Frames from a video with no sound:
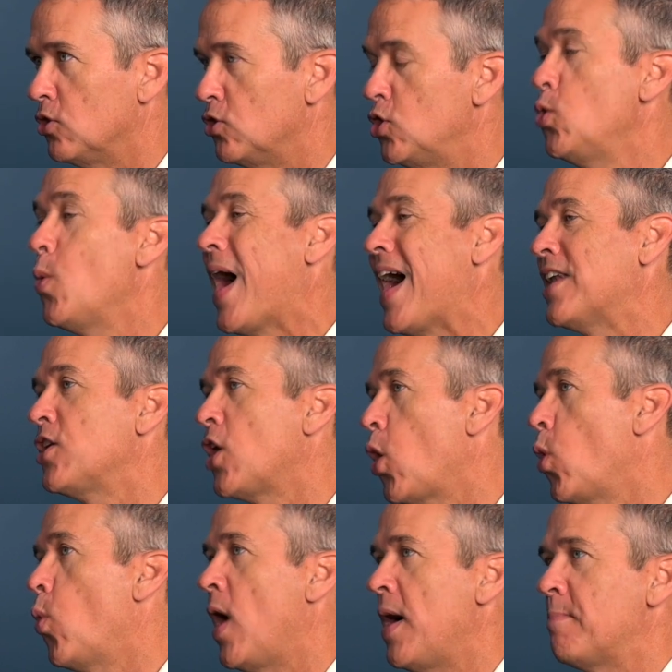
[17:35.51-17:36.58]
Do I know
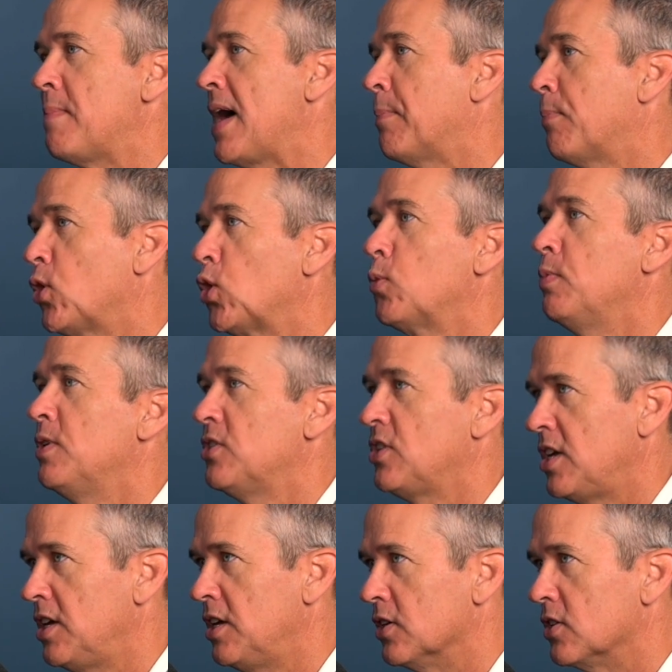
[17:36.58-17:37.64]
what my purpose
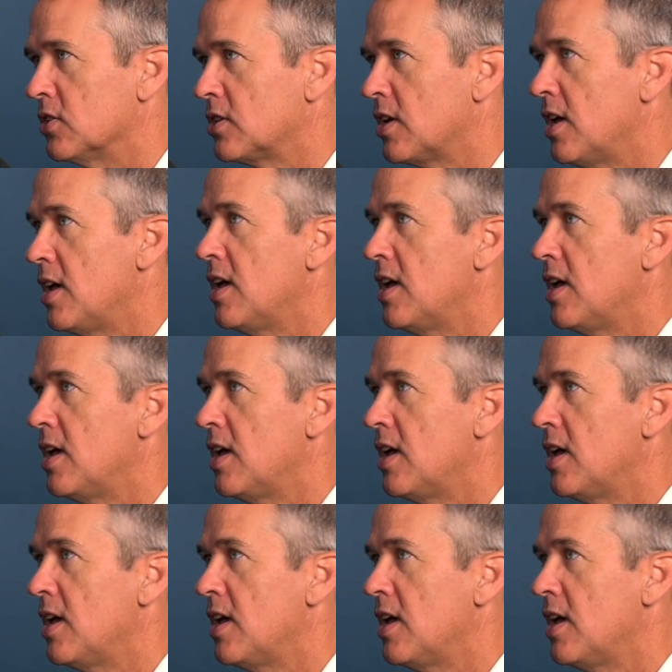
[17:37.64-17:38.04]
is?